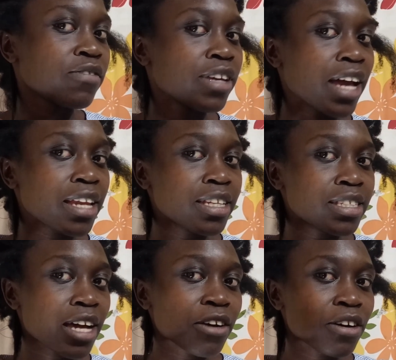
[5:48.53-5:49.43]
Finger
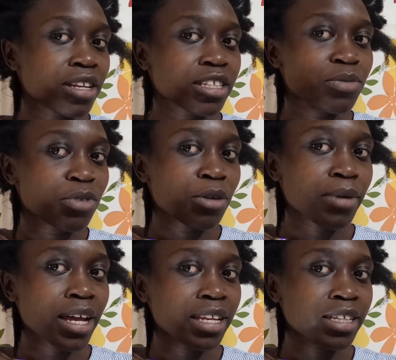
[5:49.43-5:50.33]
detangle it
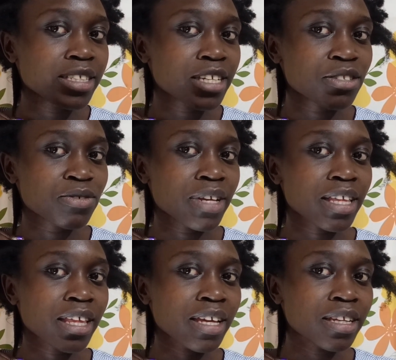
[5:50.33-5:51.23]
properly just to
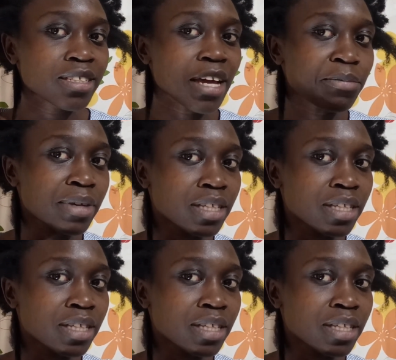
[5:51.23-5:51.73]
lengthen it a